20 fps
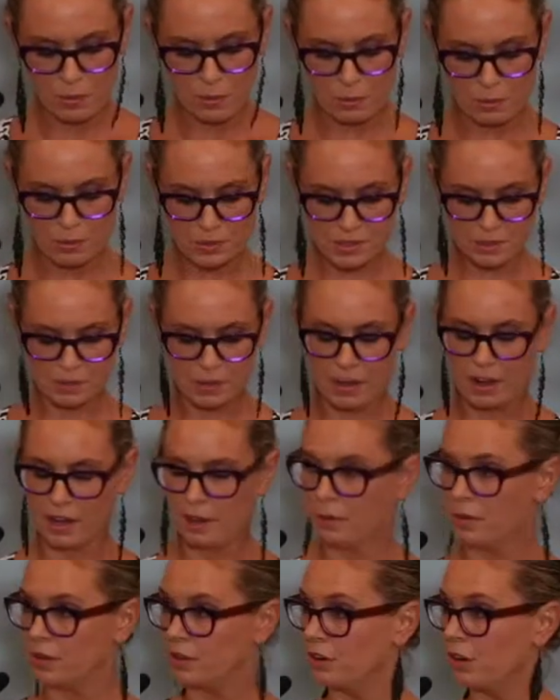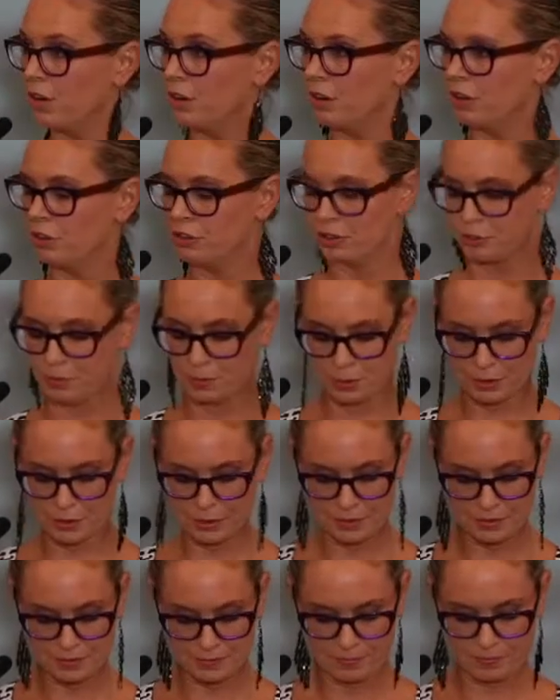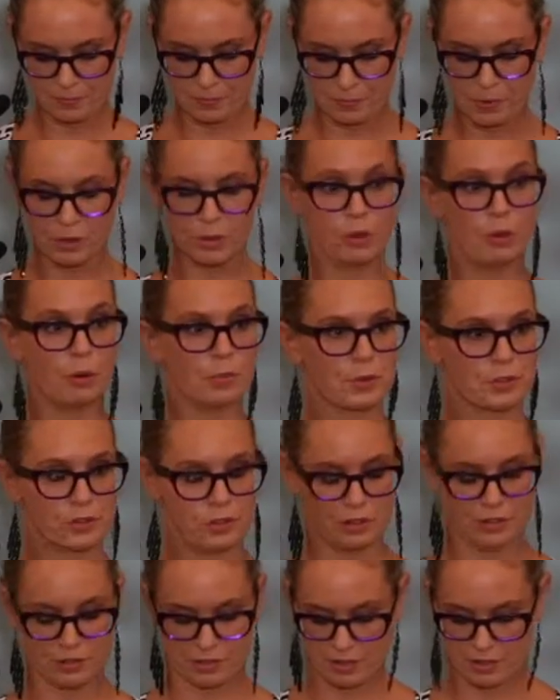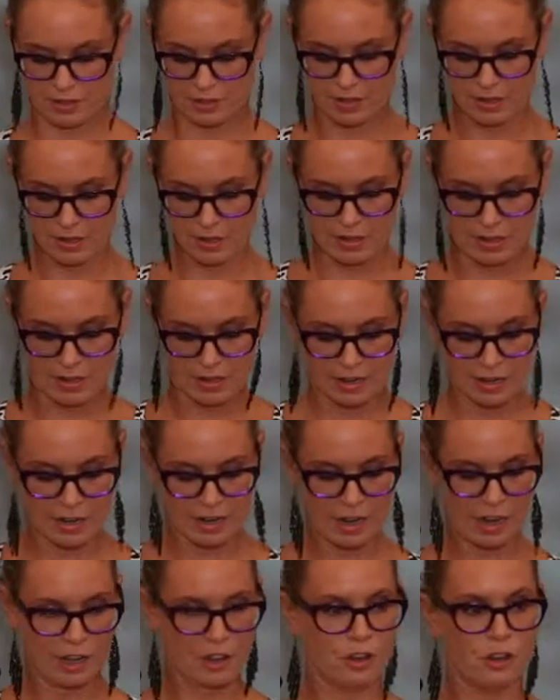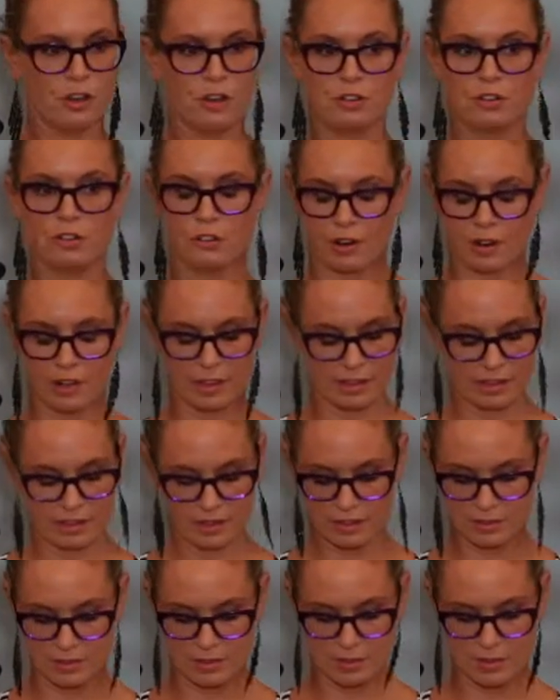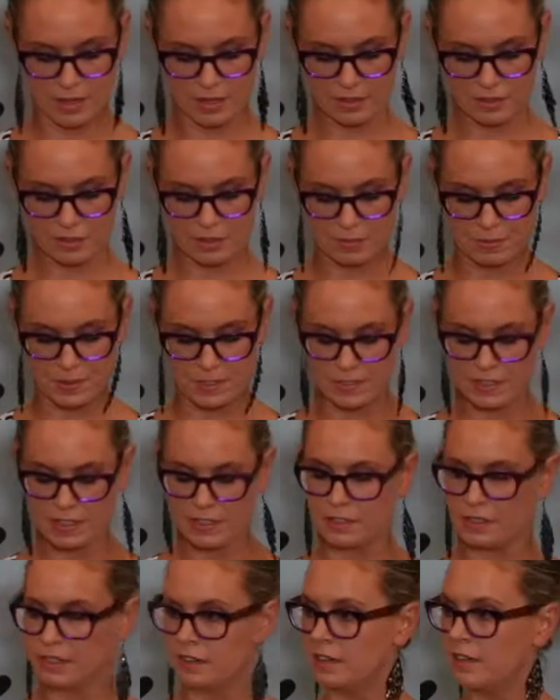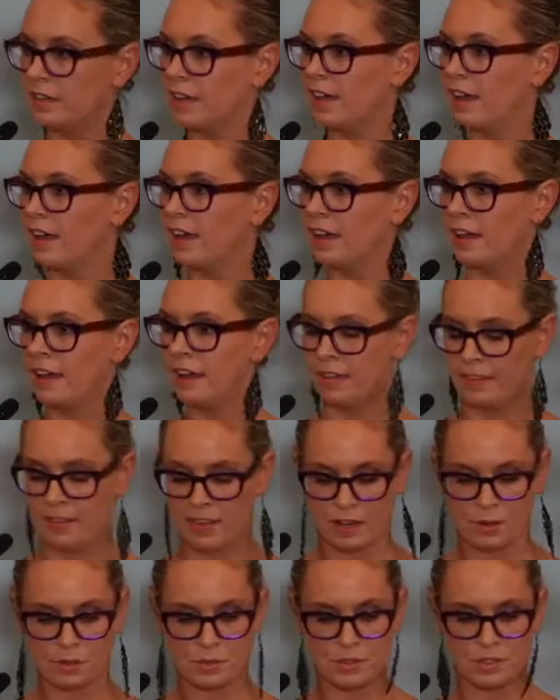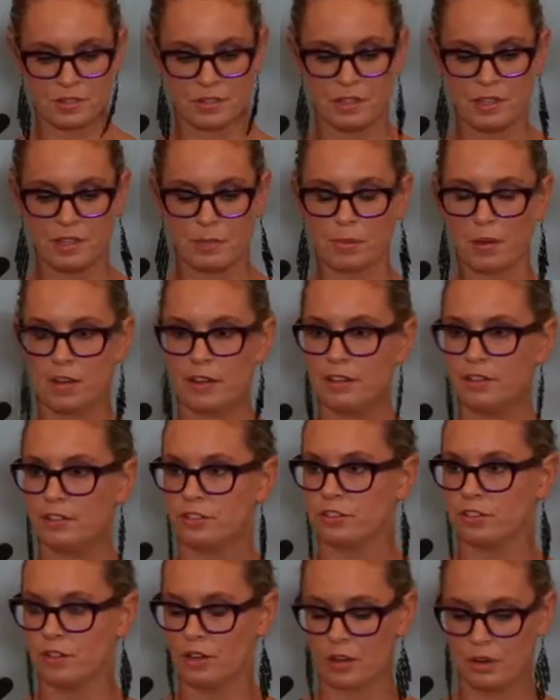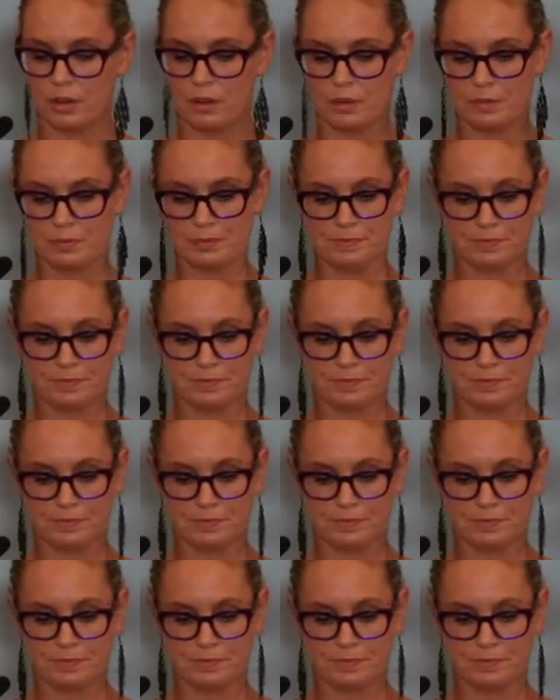We were supplied with an orange book with options, and I'd heard great things about the Shepherd's Centre, that it was the place to go.